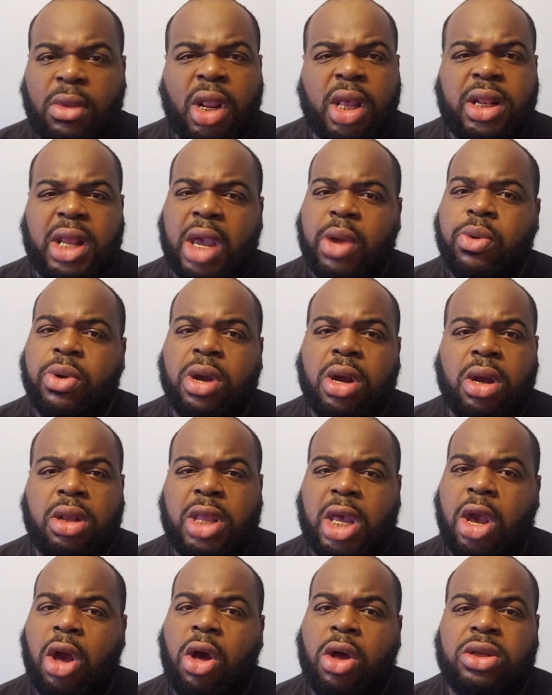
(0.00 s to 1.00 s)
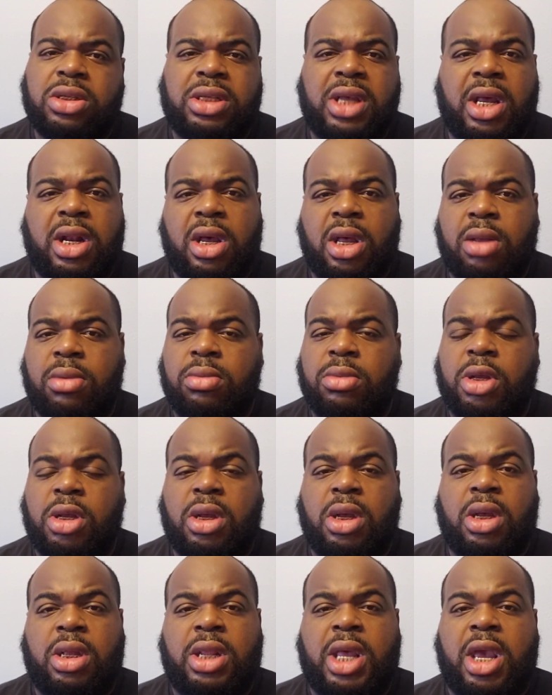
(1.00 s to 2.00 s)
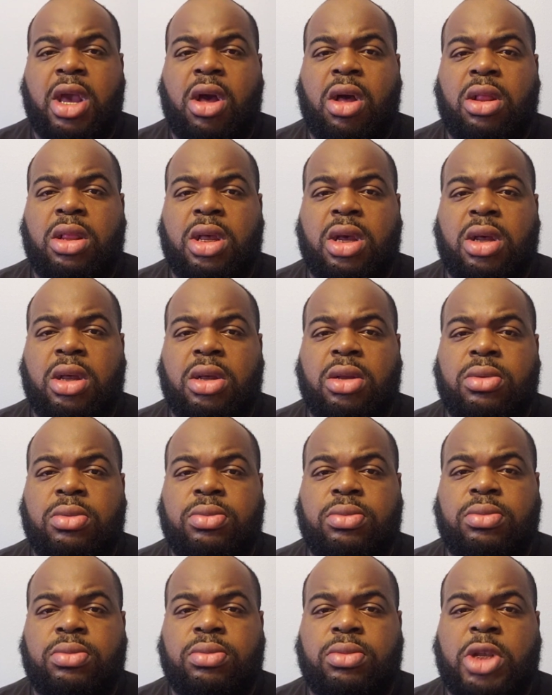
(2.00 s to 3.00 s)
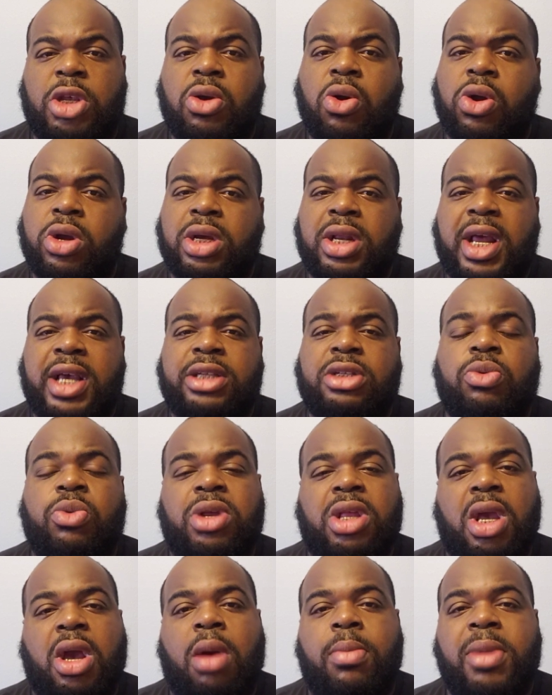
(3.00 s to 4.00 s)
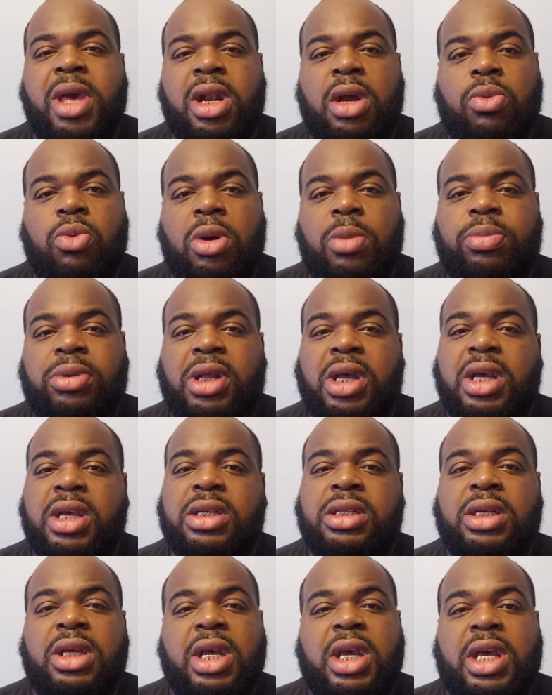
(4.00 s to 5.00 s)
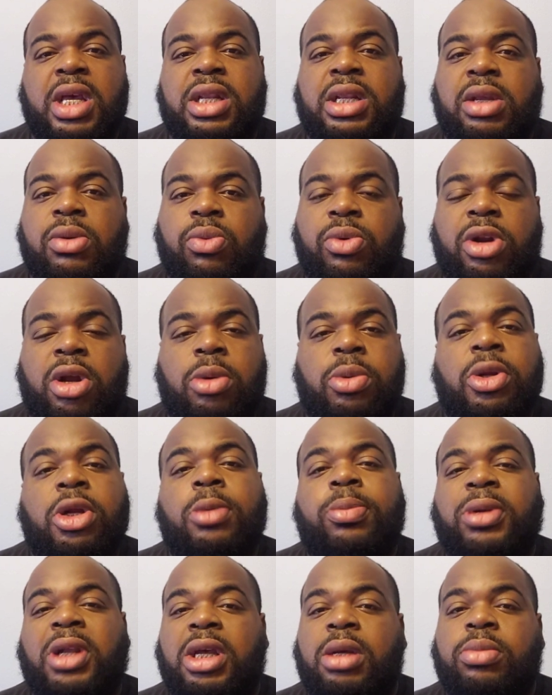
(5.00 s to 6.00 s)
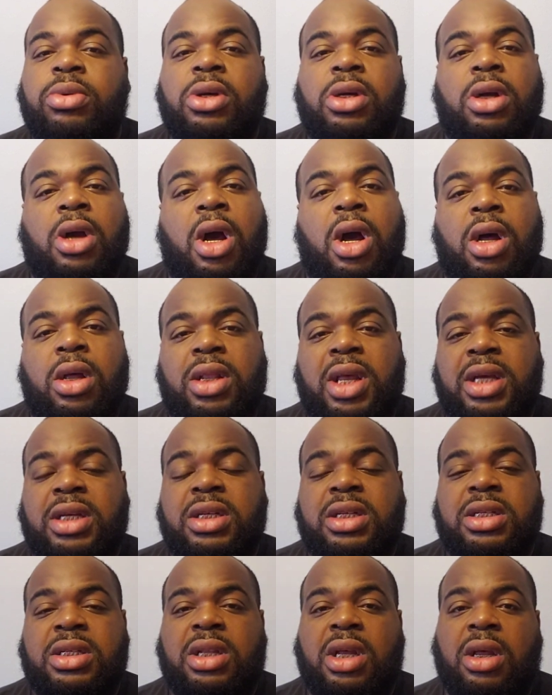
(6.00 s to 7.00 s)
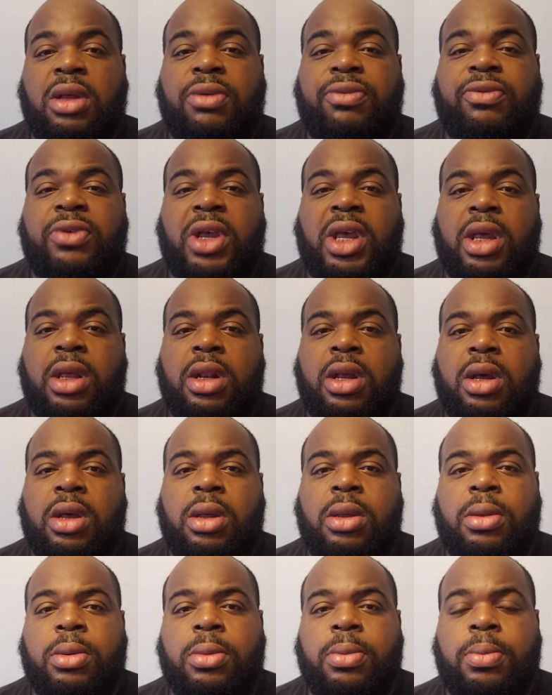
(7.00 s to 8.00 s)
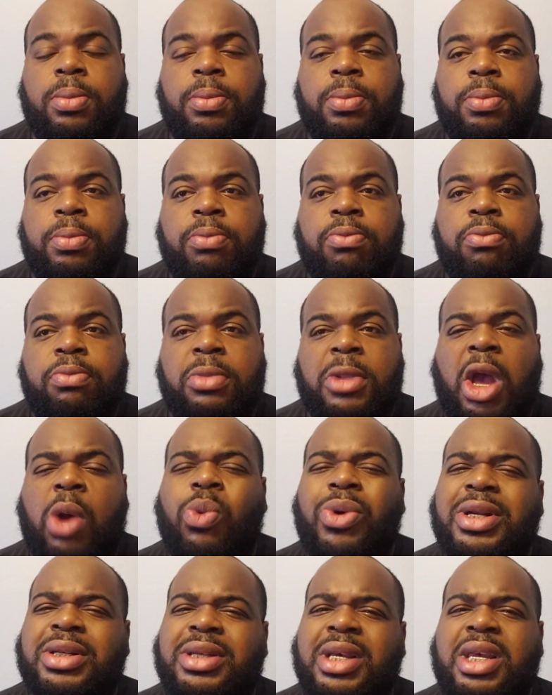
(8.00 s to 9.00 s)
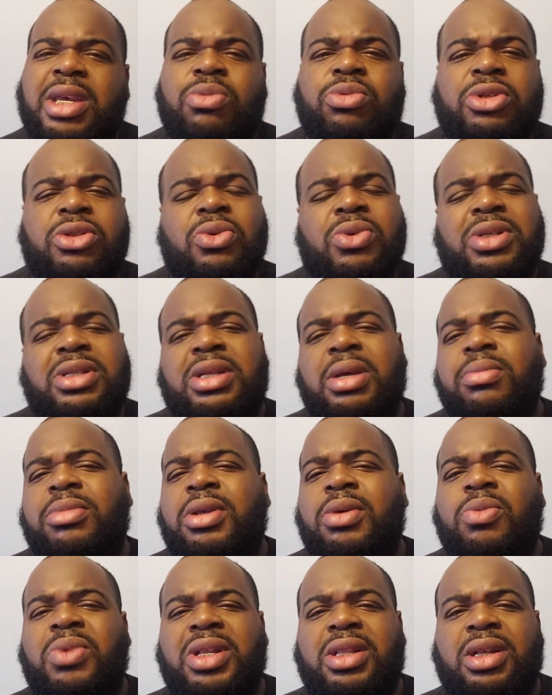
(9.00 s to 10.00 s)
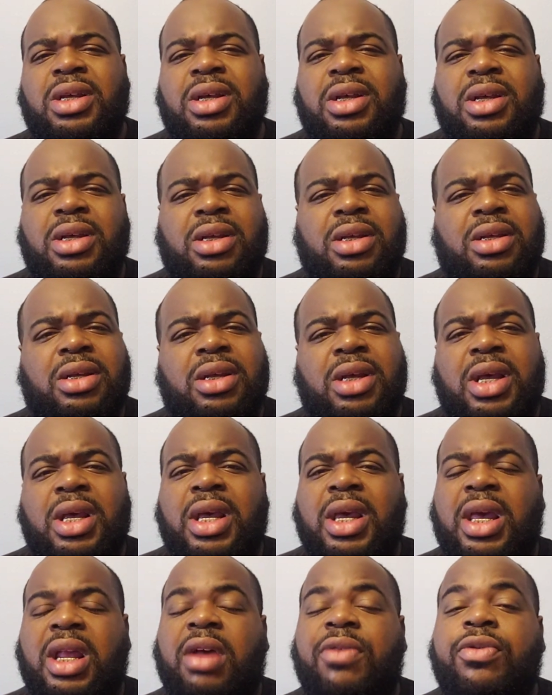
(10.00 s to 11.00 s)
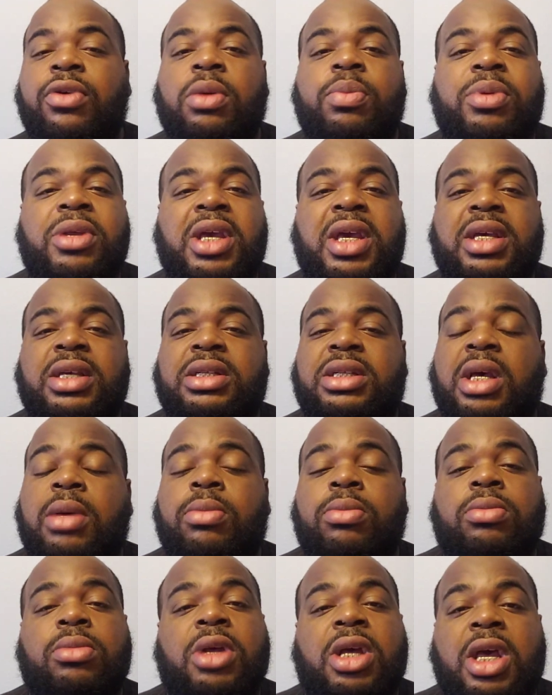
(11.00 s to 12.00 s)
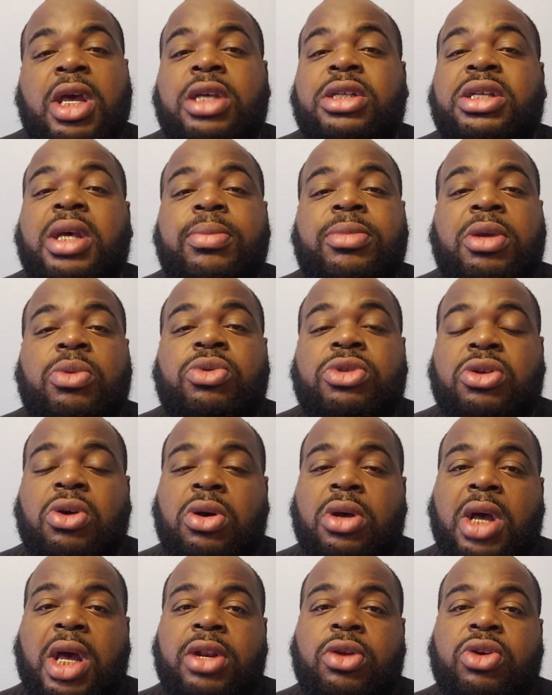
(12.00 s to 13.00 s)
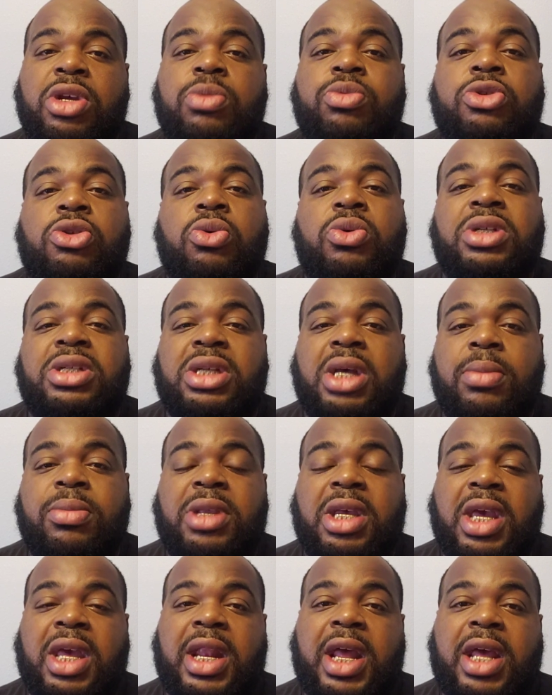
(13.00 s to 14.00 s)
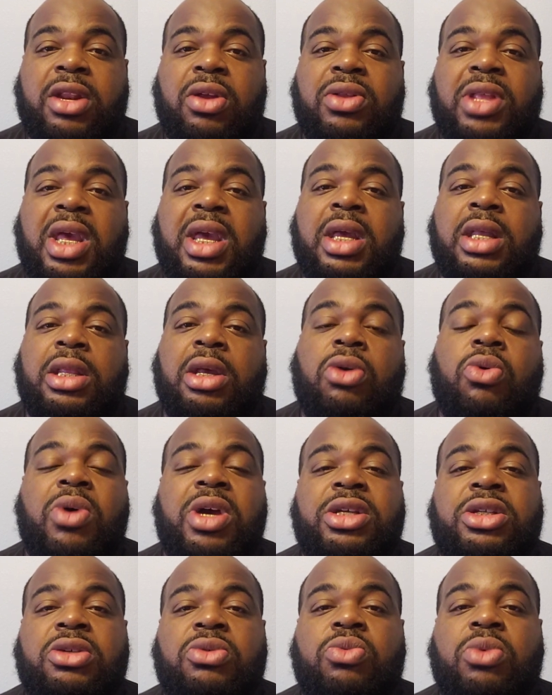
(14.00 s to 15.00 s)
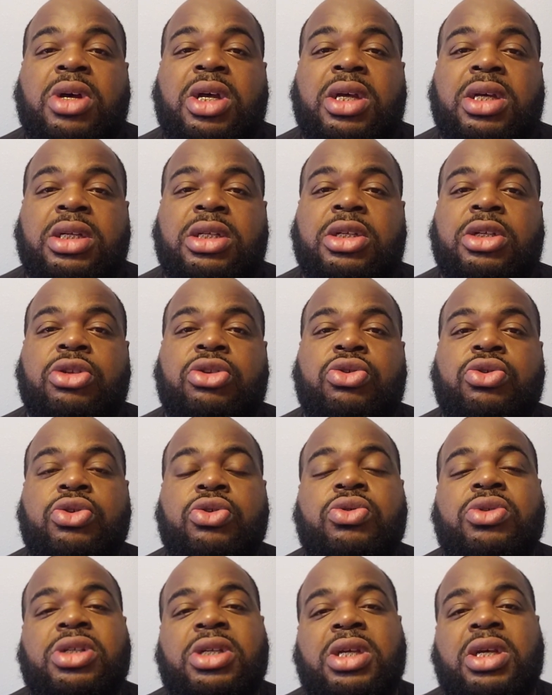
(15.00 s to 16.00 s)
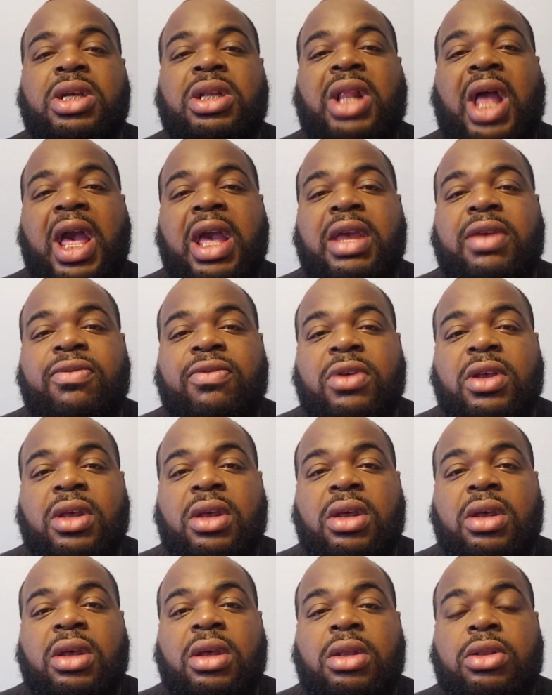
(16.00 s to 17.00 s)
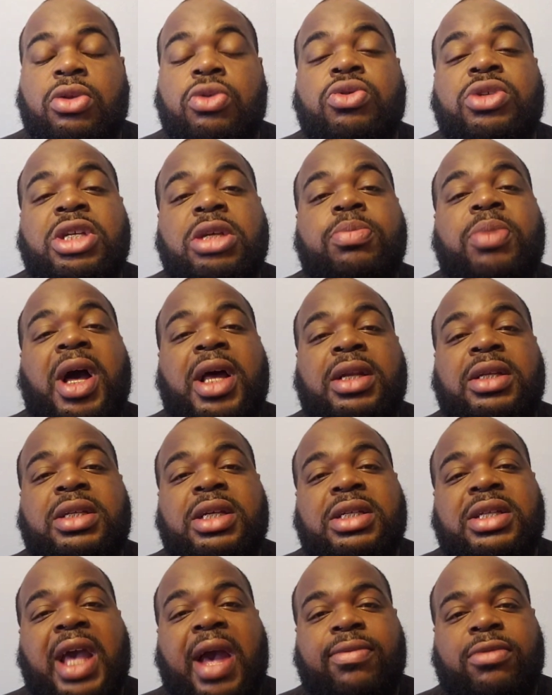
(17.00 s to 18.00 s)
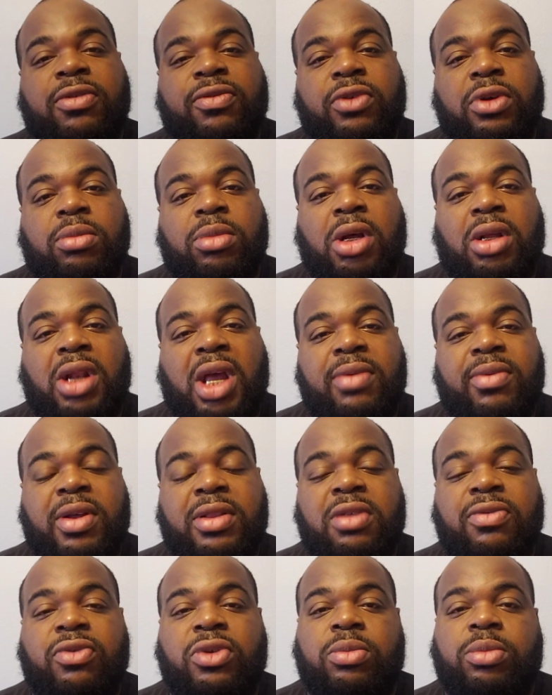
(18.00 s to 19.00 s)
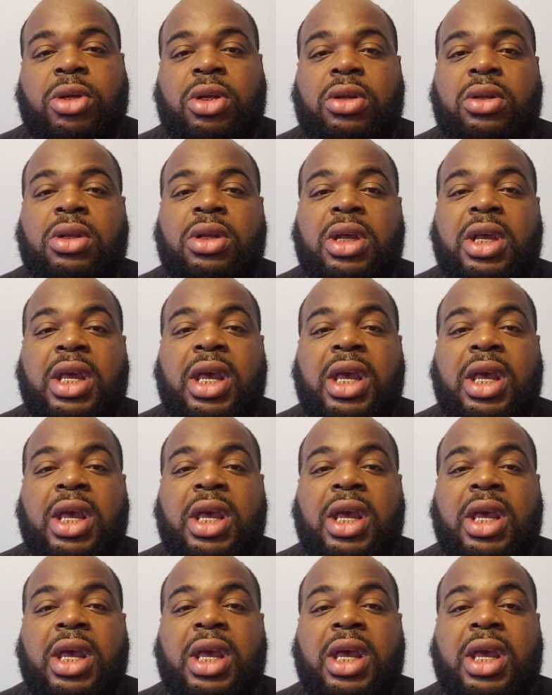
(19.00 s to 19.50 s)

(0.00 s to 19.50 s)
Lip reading: They all set up. He organized where they all met at one place, went over their playbook, all that good stuff. And I want to say he was doing something with the NFLPA. Something was going. I know he was doing something, and I know the question was, do you see politics after football, life after football?